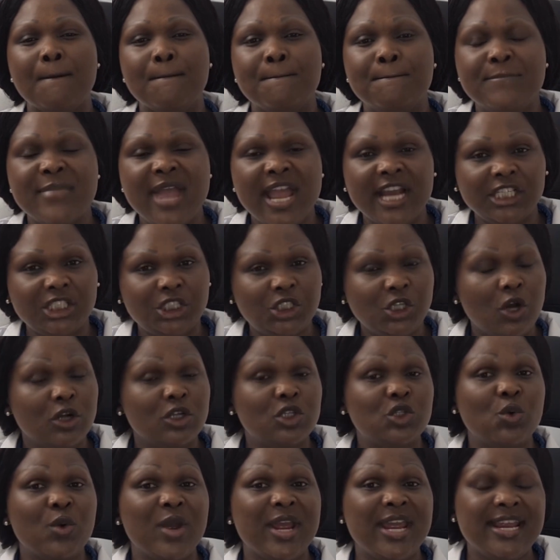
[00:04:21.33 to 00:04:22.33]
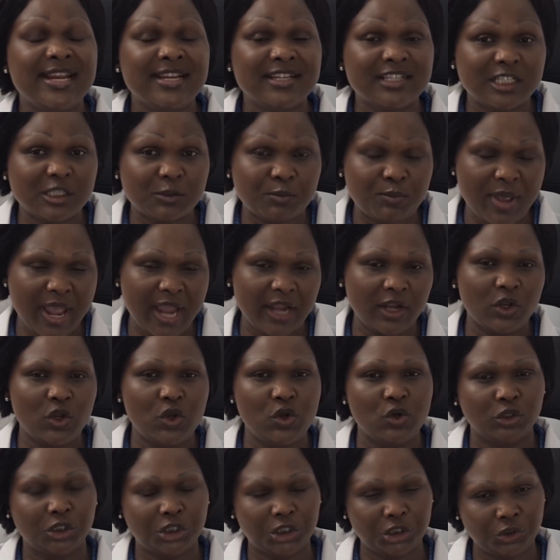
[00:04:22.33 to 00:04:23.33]
Make sure to inspect
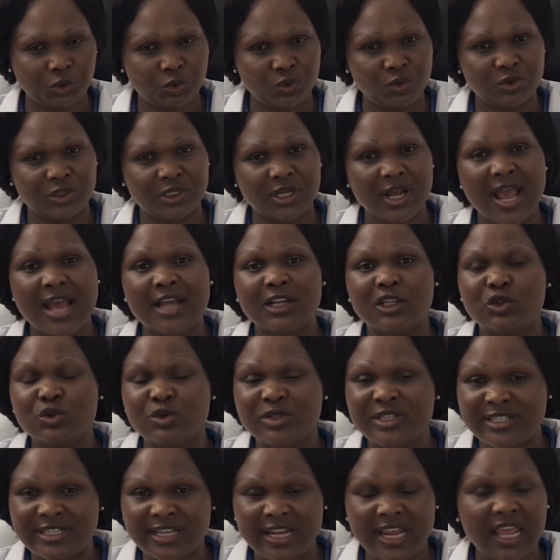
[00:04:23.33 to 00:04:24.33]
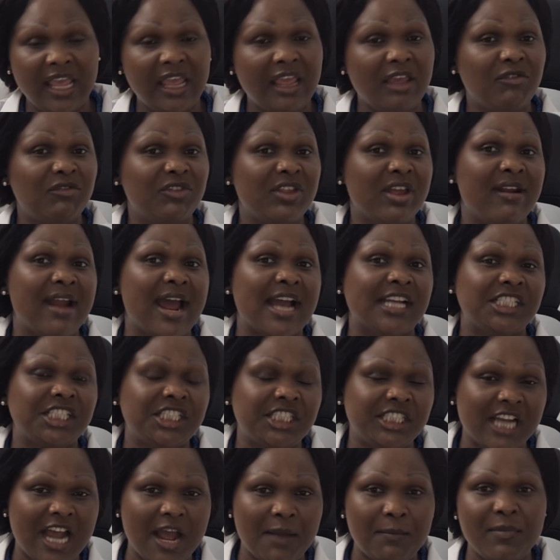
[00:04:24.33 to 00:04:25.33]
your shoes to see if there are
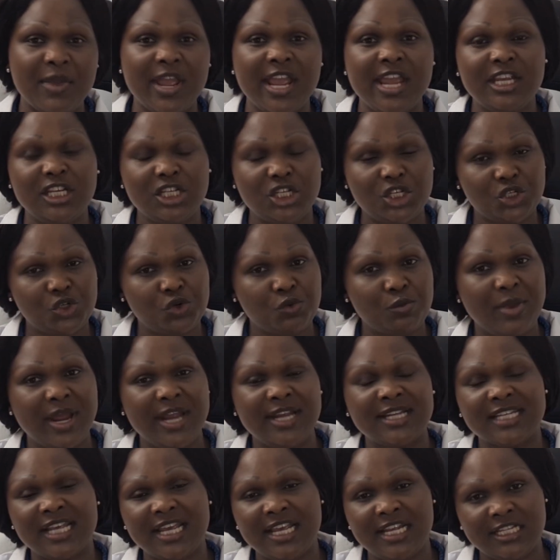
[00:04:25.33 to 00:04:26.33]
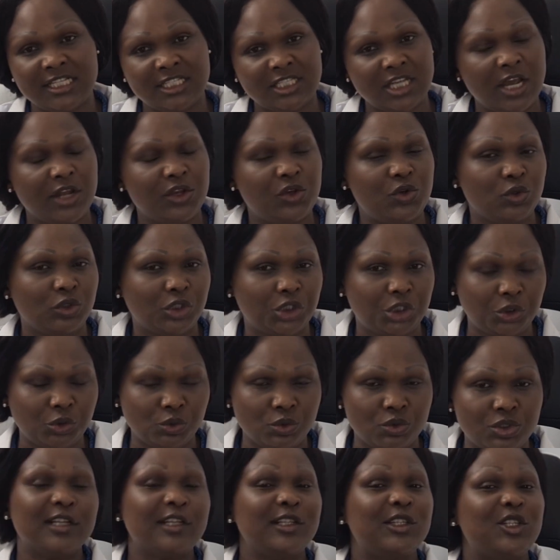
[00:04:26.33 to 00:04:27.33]
sharp instruments inside your
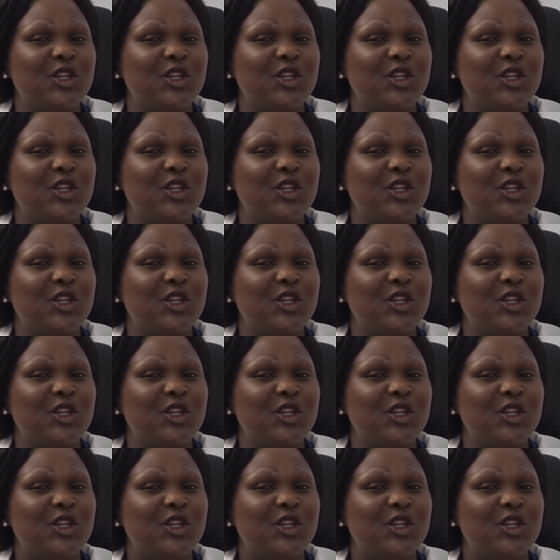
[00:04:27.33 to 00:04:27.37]
shoes.